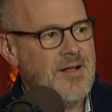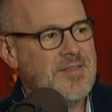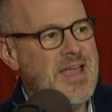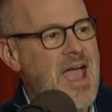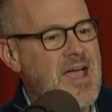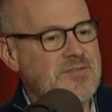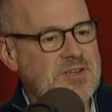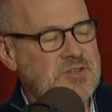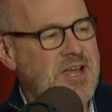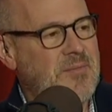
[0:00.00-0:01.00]
the A F
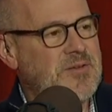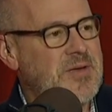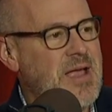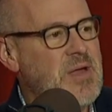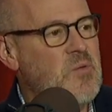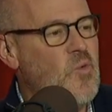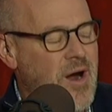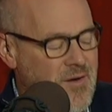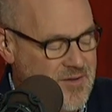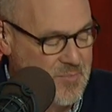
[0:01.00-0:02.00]
C Championship game, and
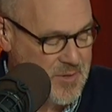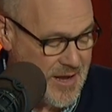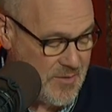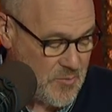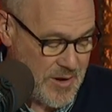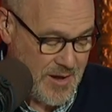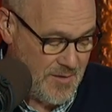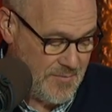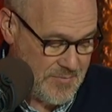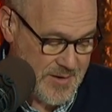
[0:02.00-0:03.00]
where is it played?
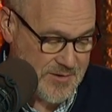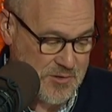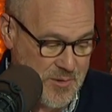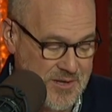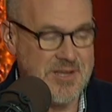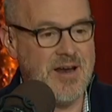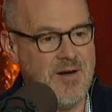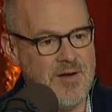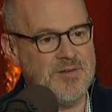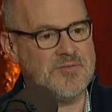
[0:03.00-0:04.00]
Well, there's three
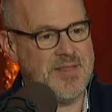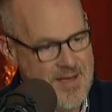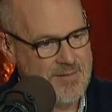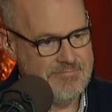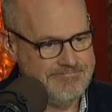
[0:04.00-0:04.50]
scenarios for that.